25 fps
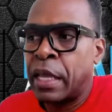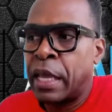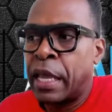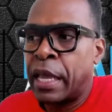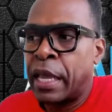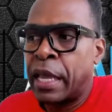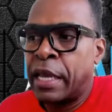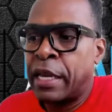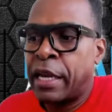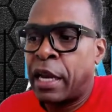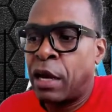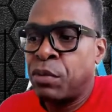
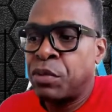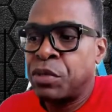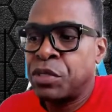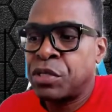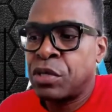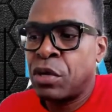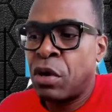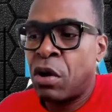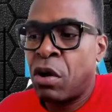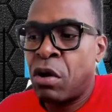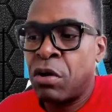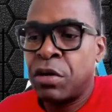and I was
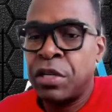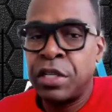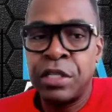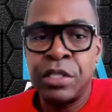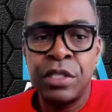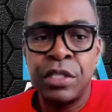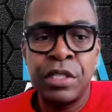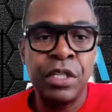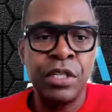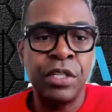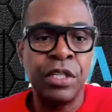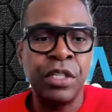called
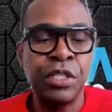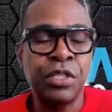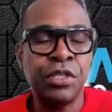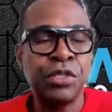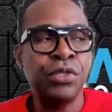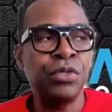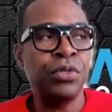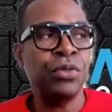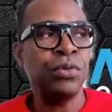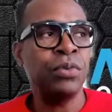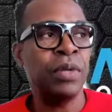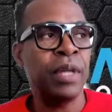into this
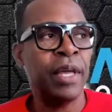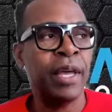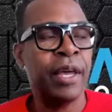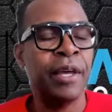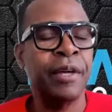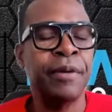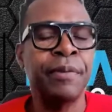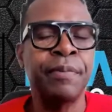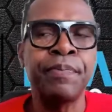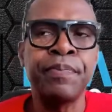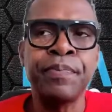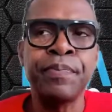new
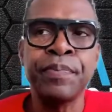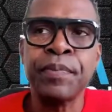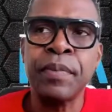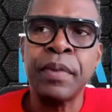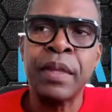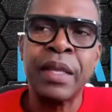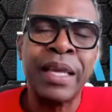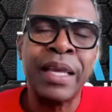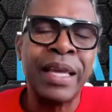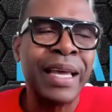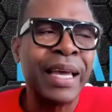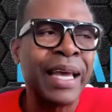land,
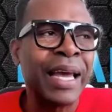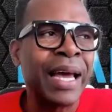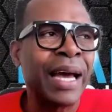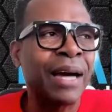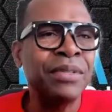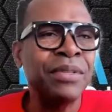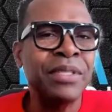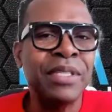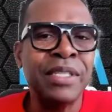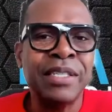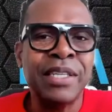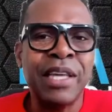I
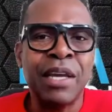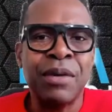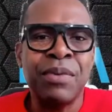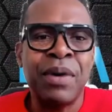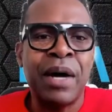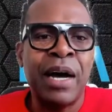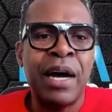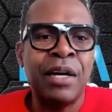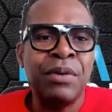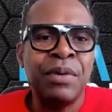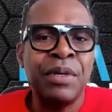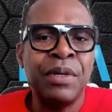was just like, well,
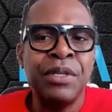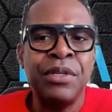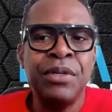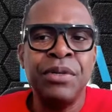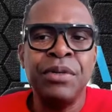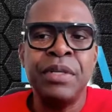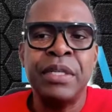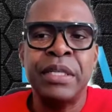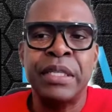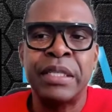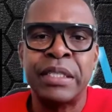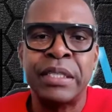how do I do
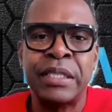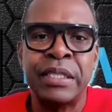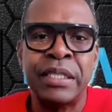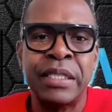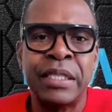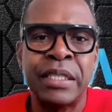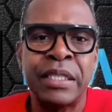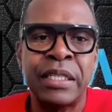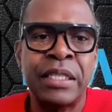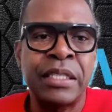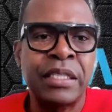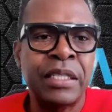it?
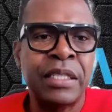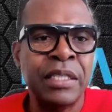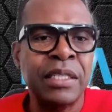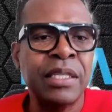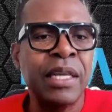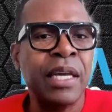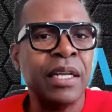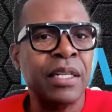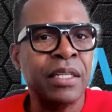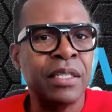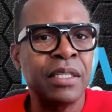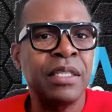It's just
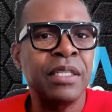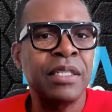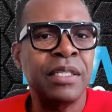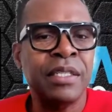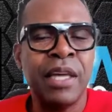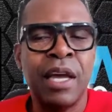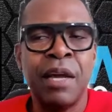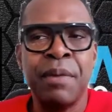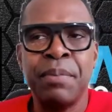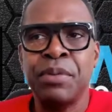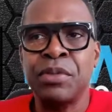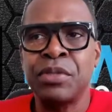like the
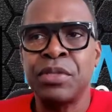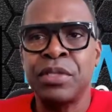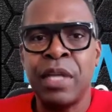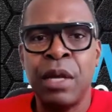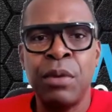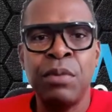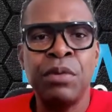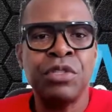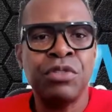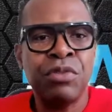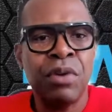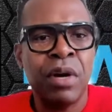disciples. They
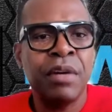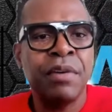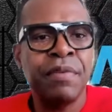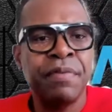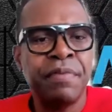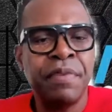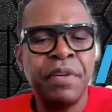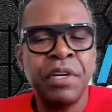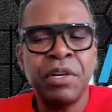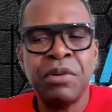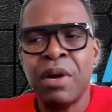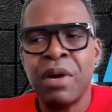were trying to
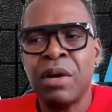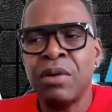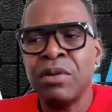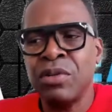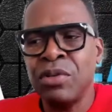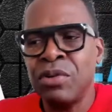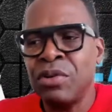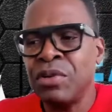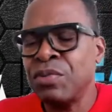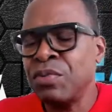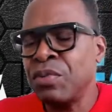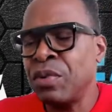figure out,
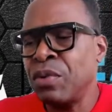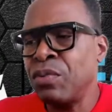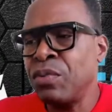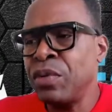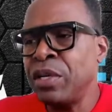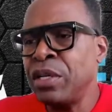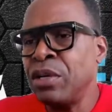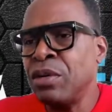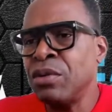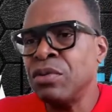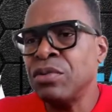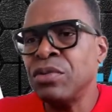Lord, well, we
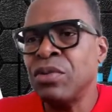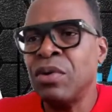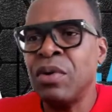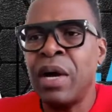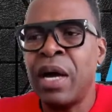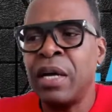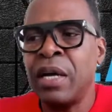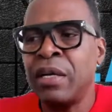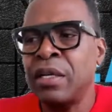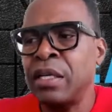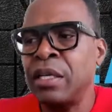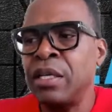don't know
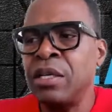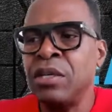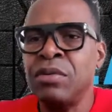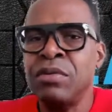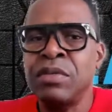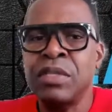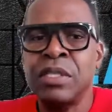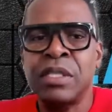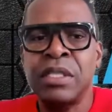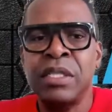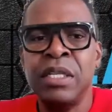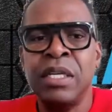how to heal
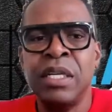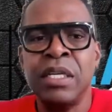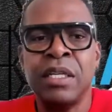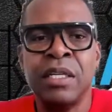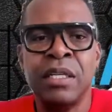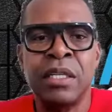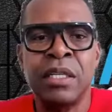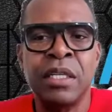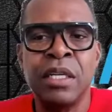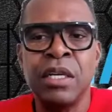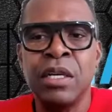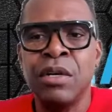the sick
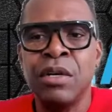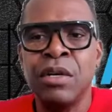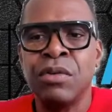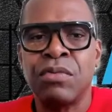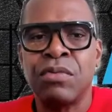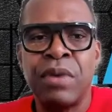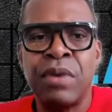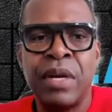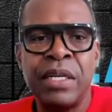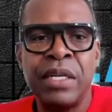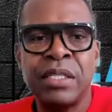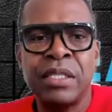and
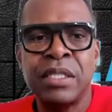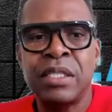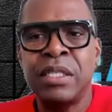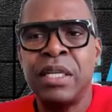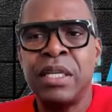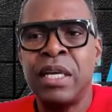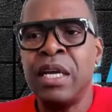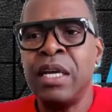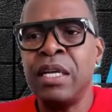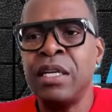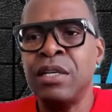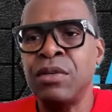raise the
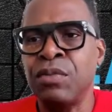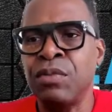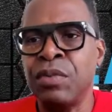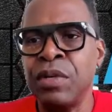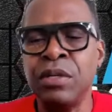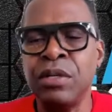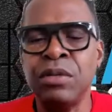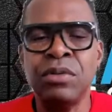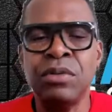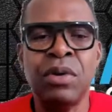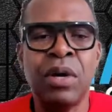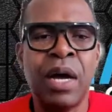dead. And we
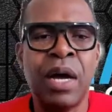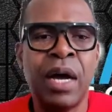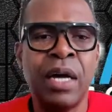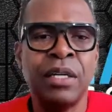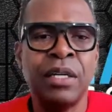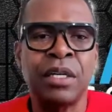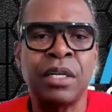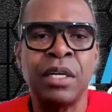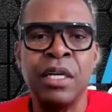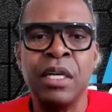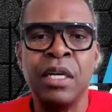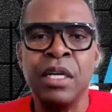don't know how to,